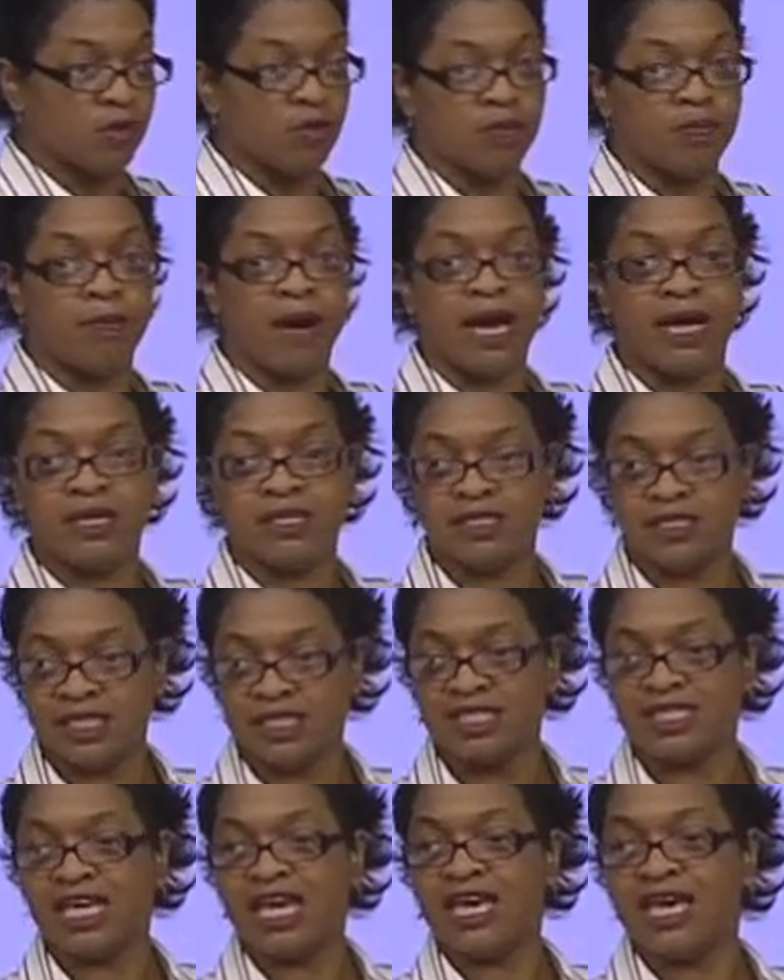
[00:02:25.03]
minus the
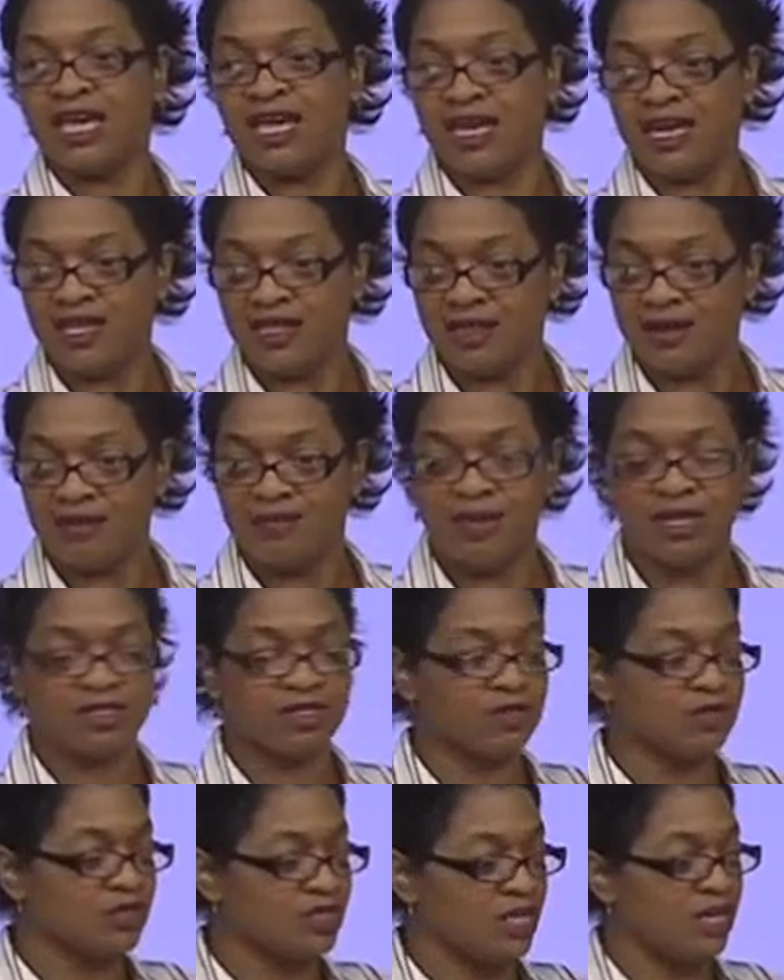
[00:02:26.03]
skin and the
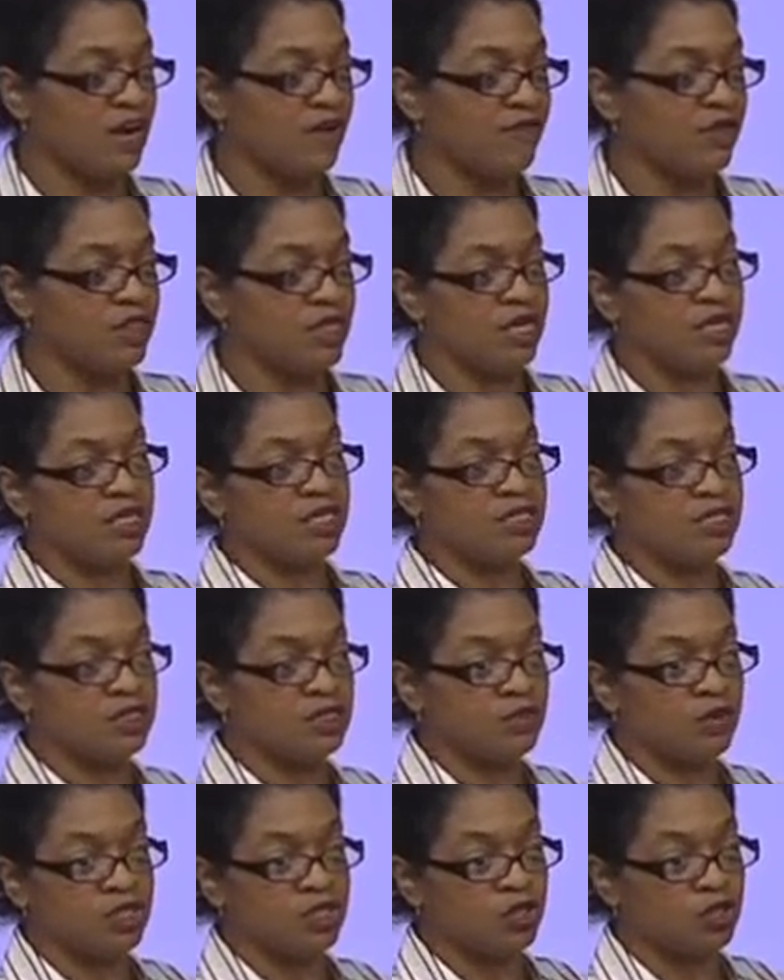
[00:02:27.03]
muscles and everything, this
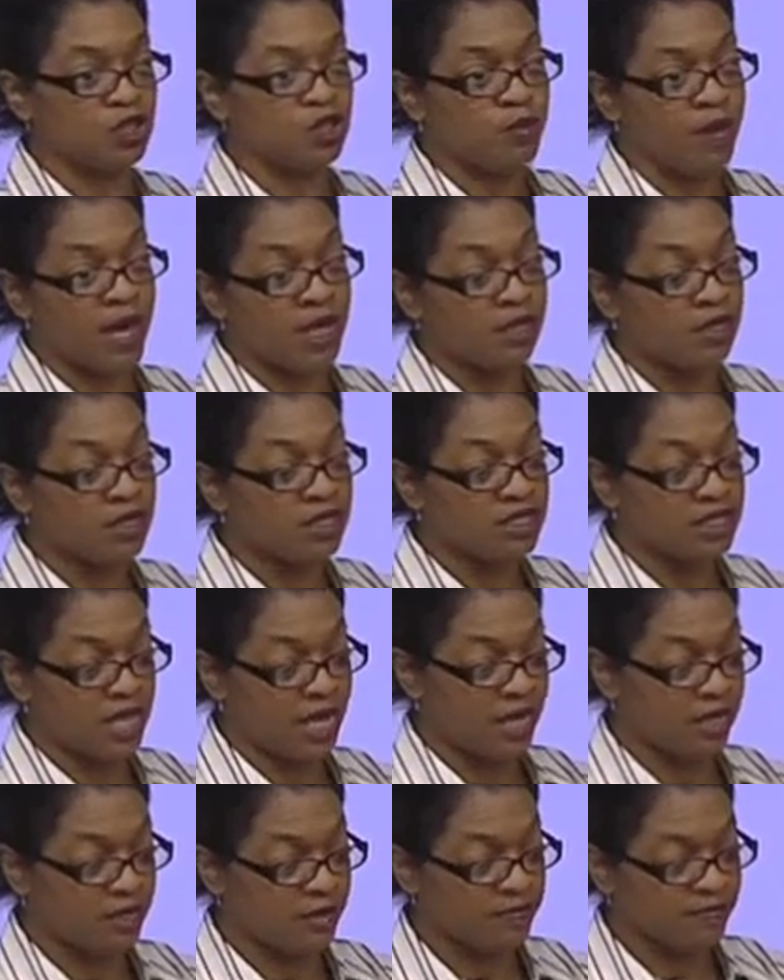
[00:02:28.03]
is what your spine looks
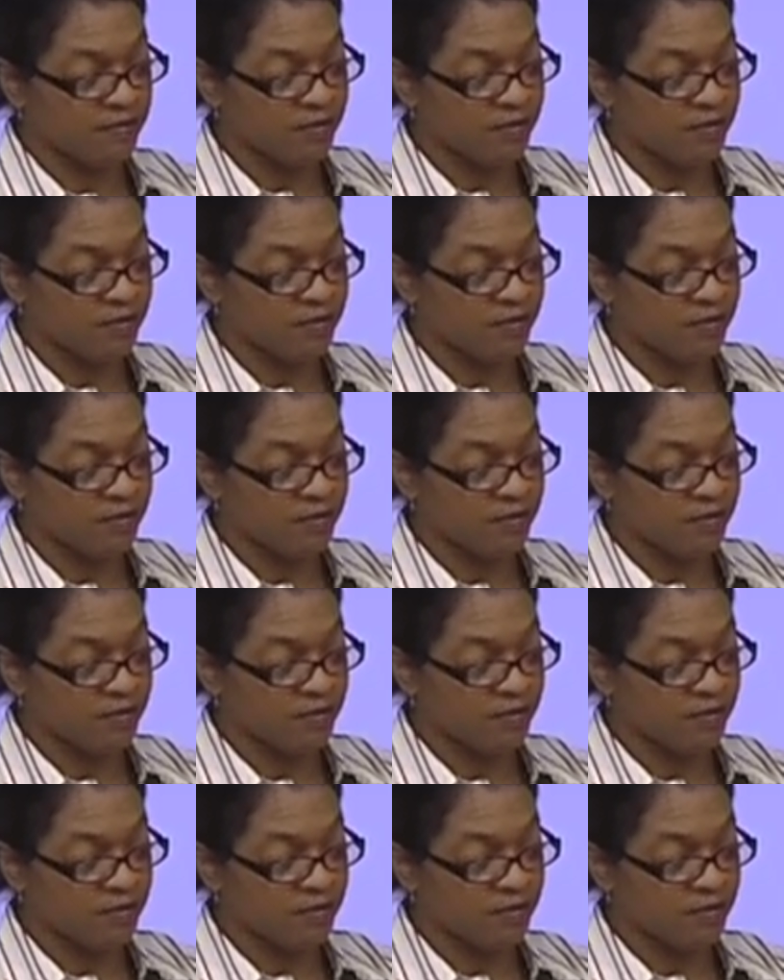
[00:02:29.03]
like.